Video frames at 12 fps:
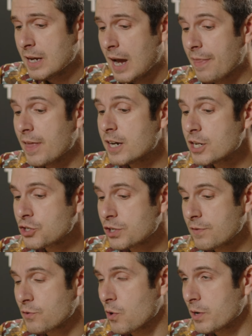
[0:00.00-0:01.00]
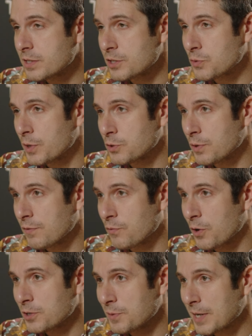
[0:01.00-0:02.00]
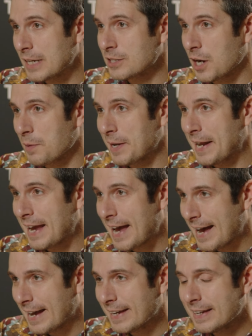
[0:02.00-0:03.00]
And then additionally, of course, it's 2024, so we got to talk about AI.